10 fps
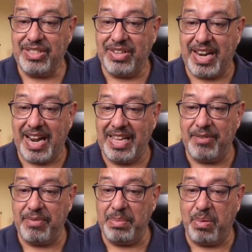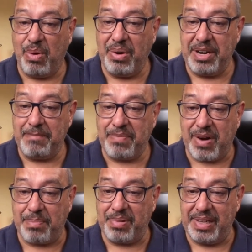so that I can report
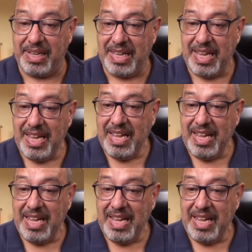it properly.